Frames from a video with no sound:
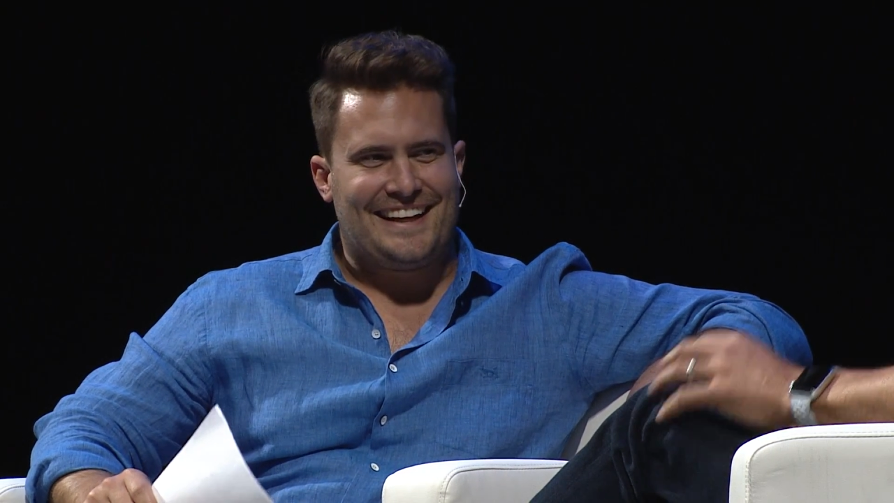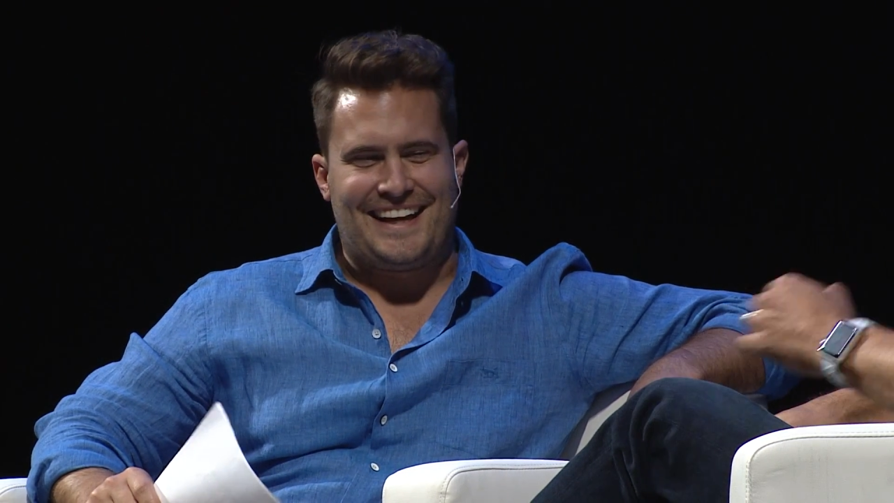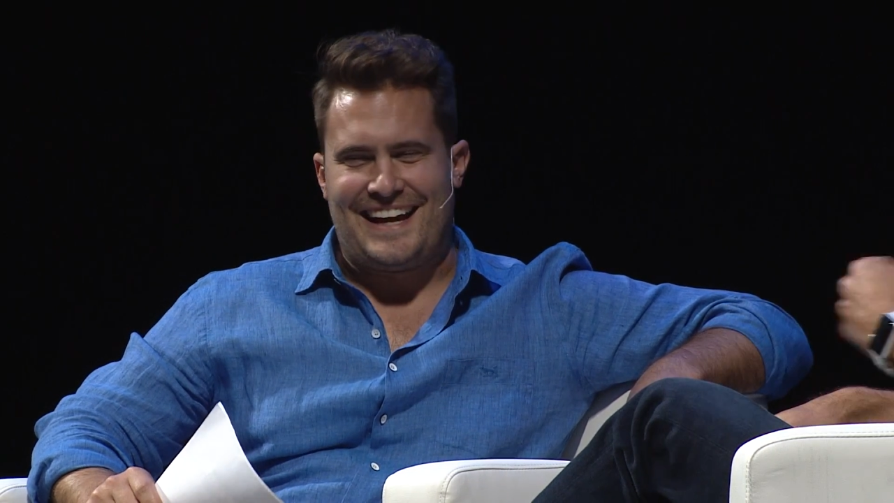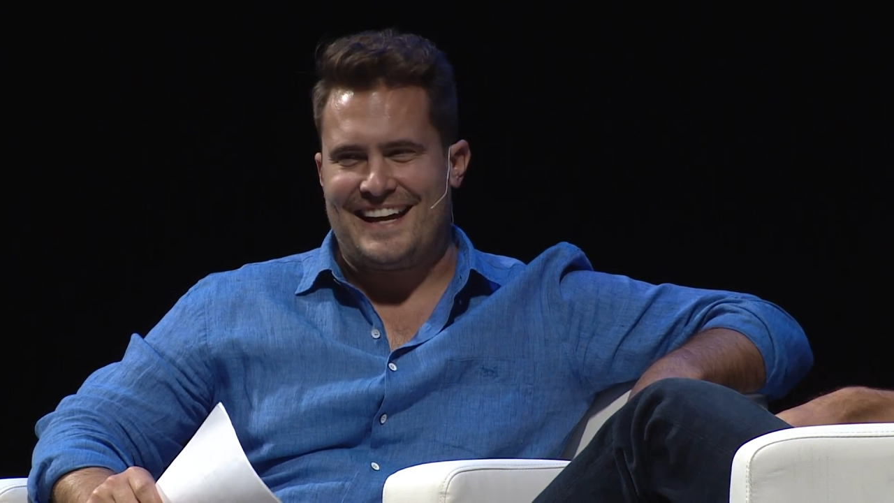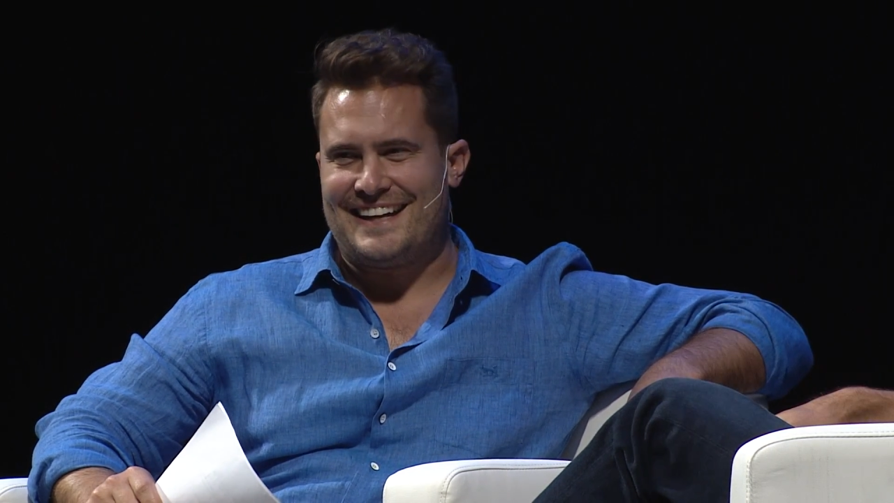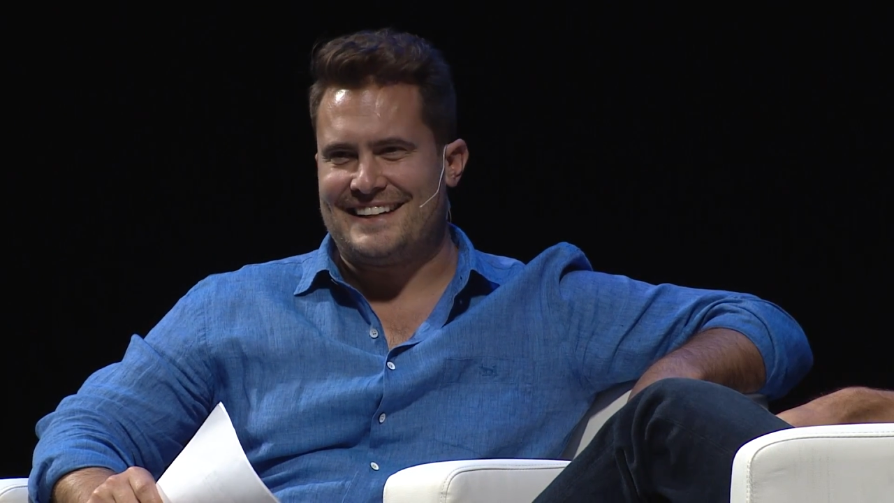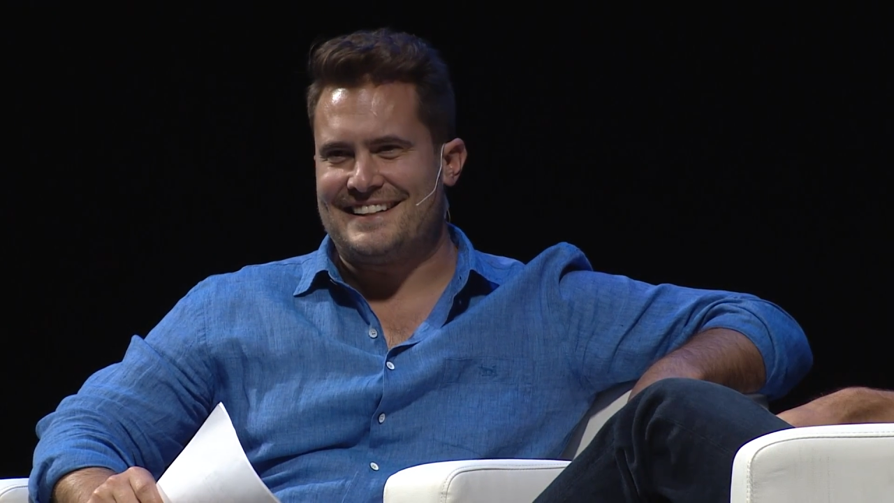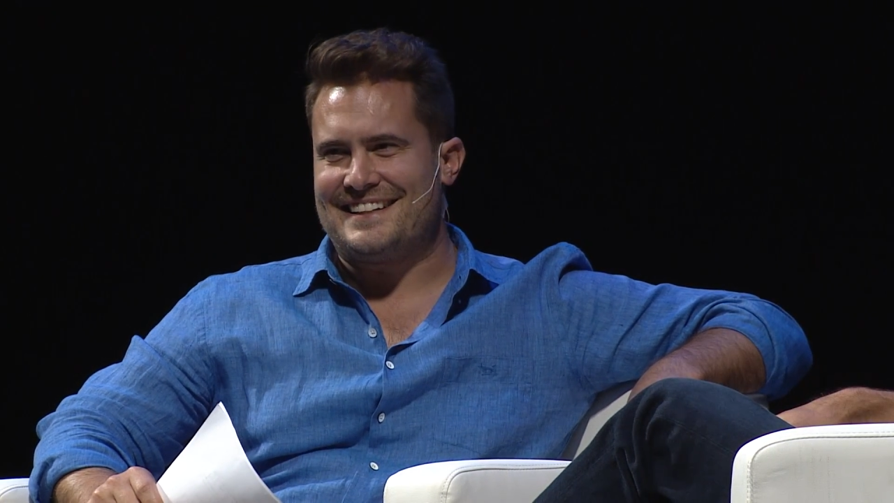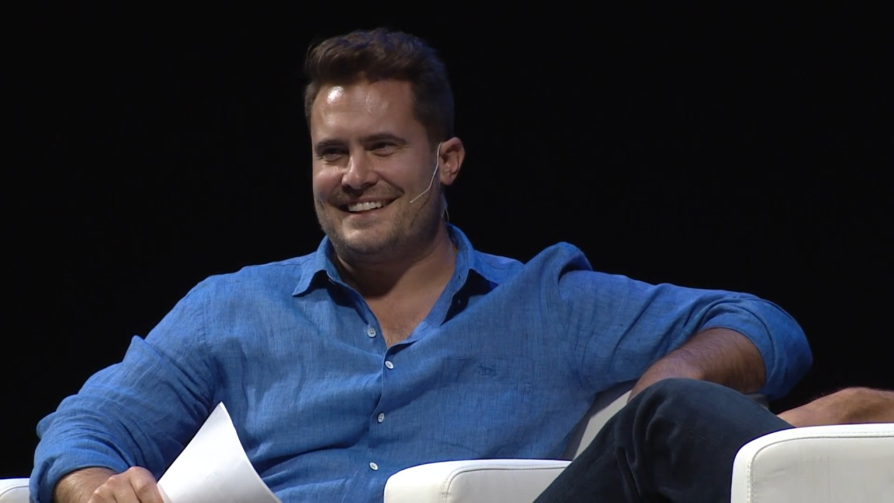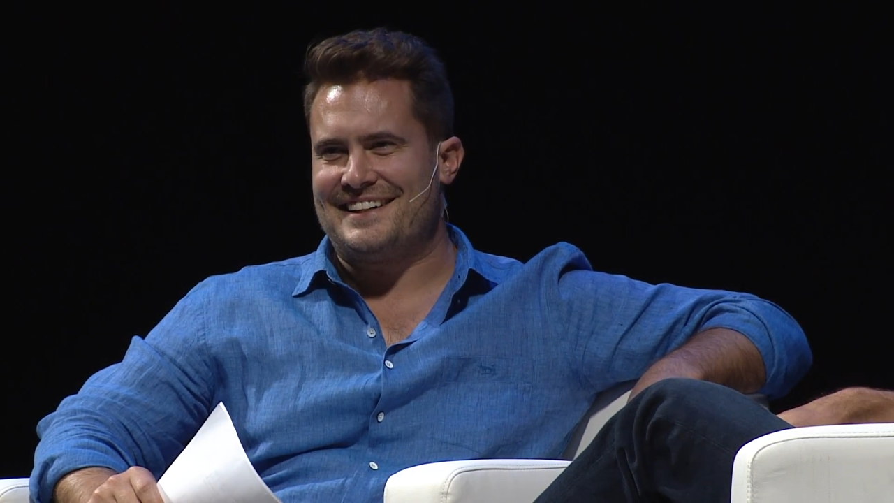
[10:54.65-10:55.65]

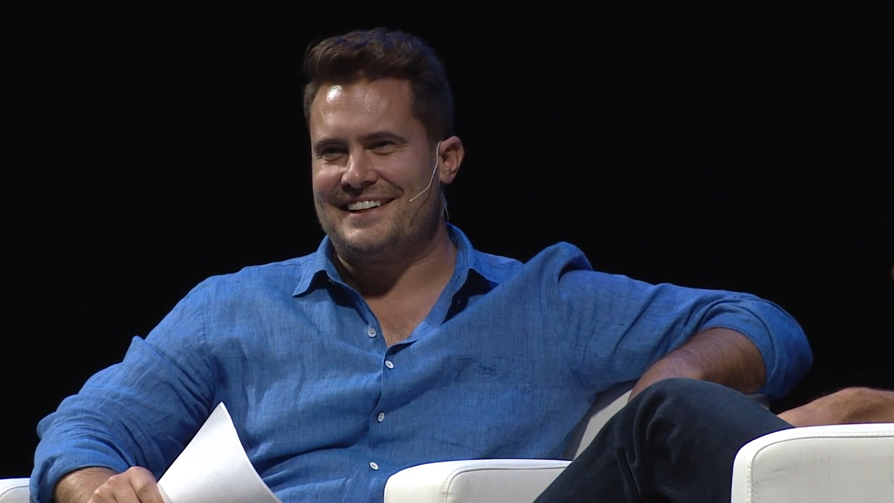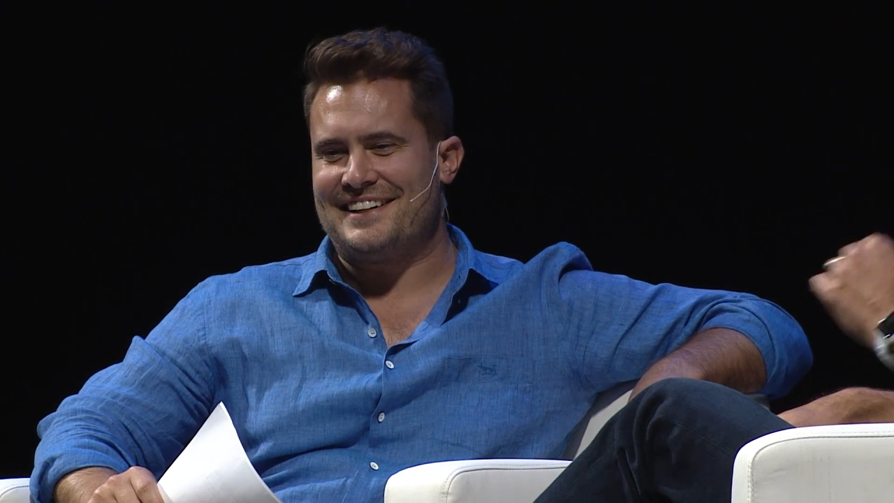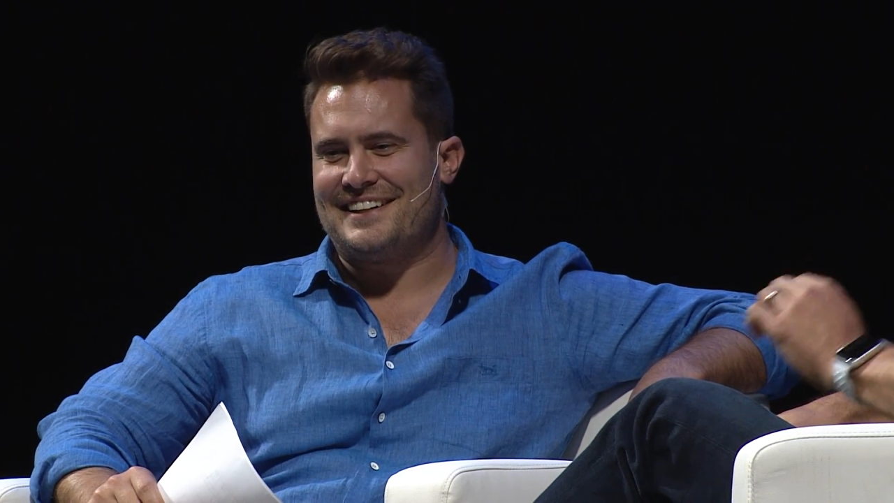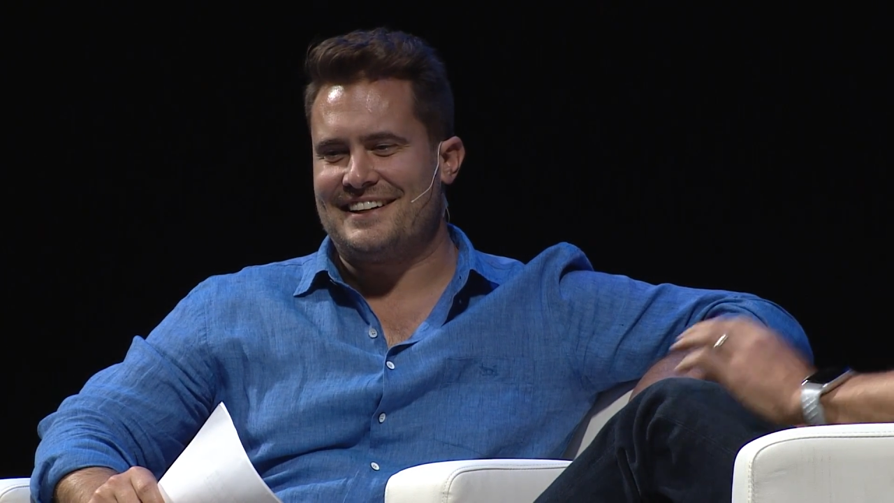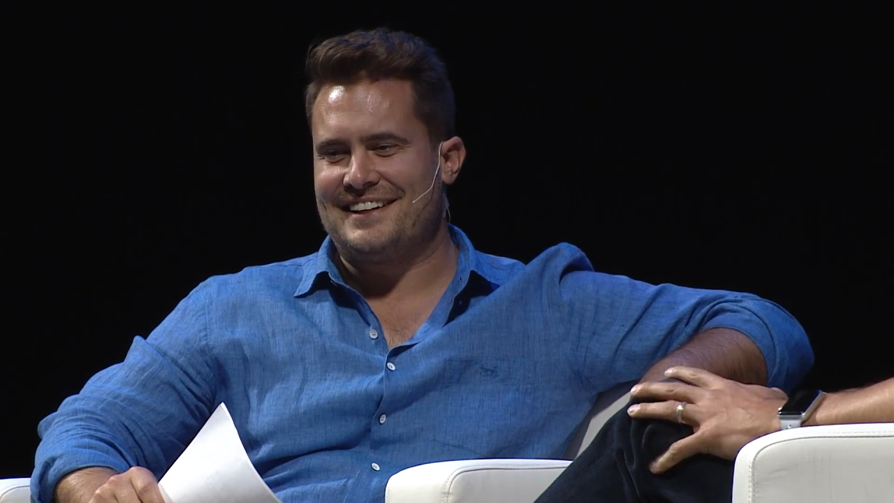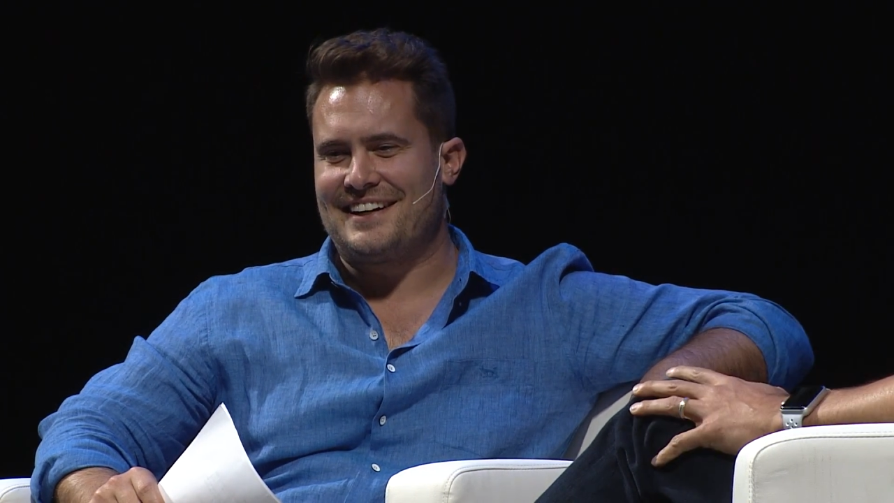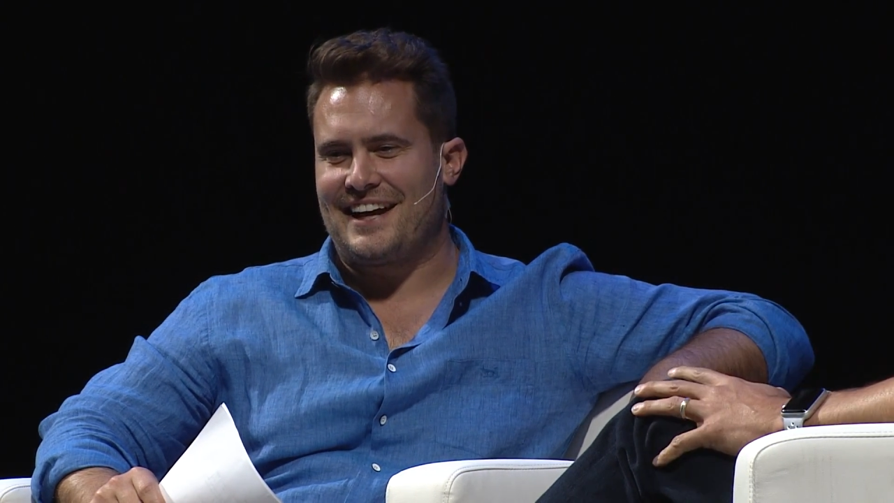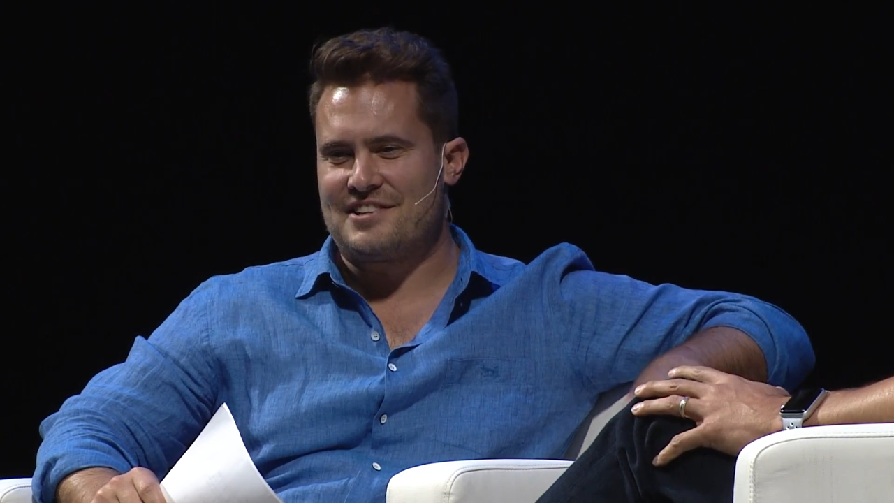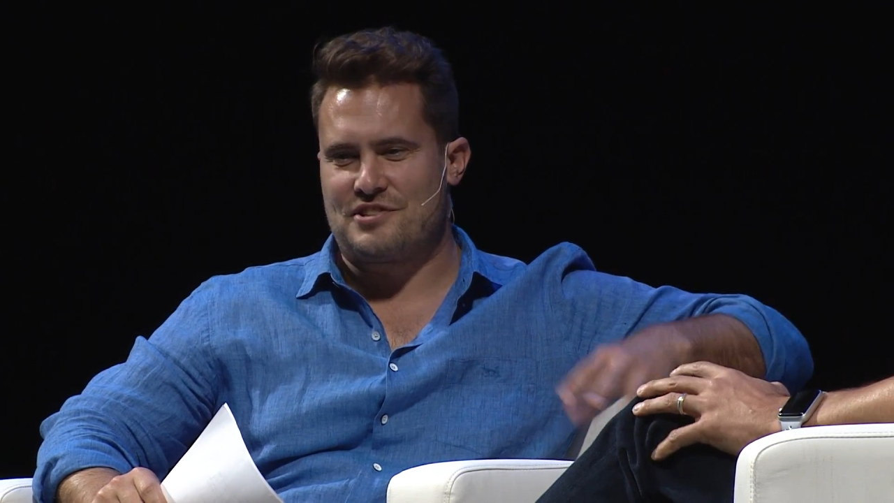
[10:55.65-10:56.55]
and